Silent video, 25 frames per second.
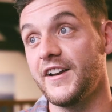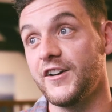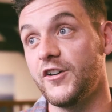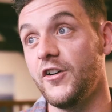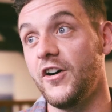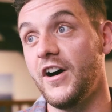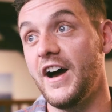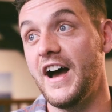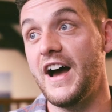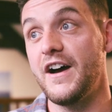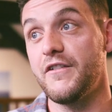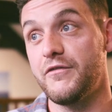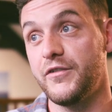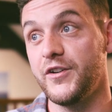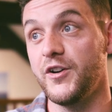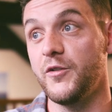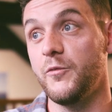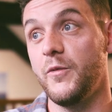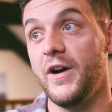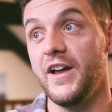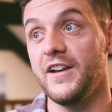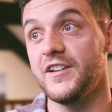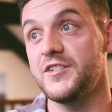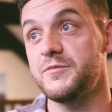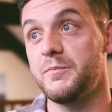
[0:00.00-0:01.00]
I got halfway up
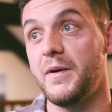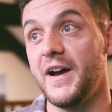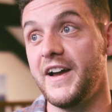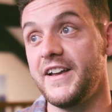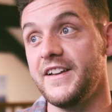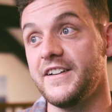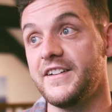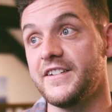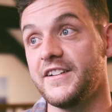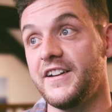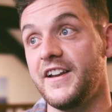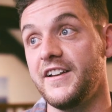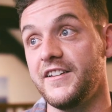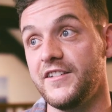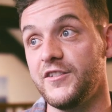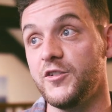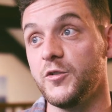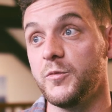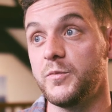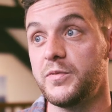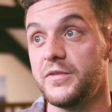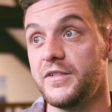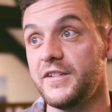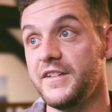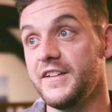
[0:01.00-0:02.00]
Whiteless Pike and ended
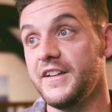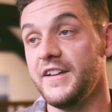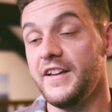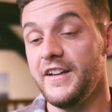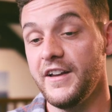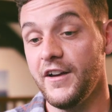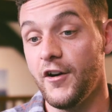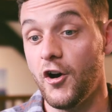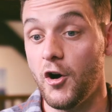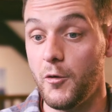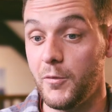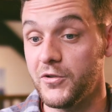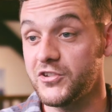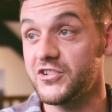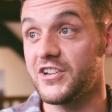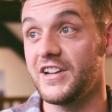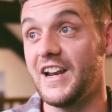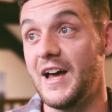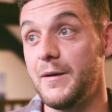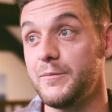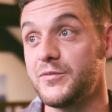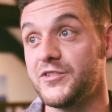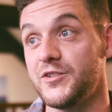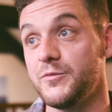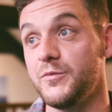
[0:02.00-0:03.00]
up almost
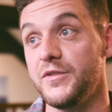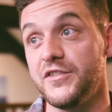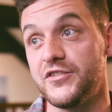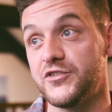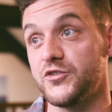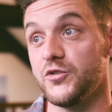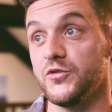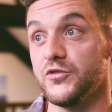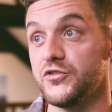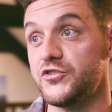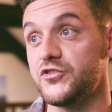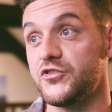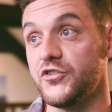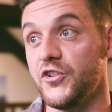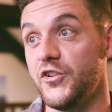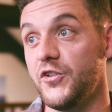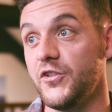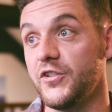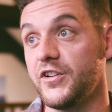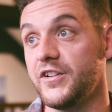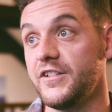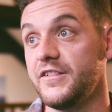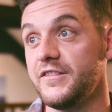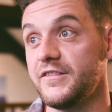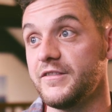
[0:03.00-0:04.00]
collapsing with
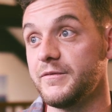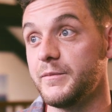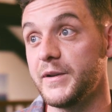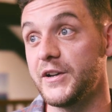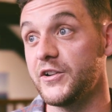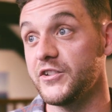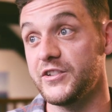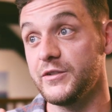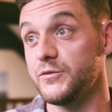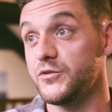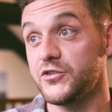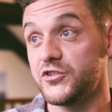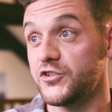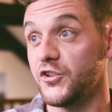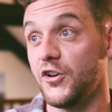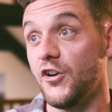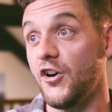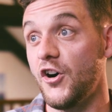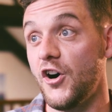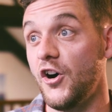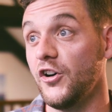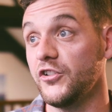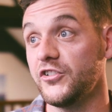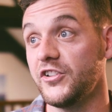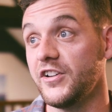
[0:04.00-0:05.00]
sunstroke because it was so
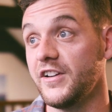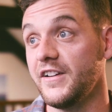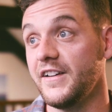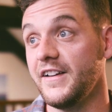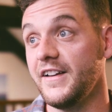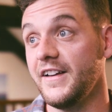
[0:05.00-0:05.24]
hot.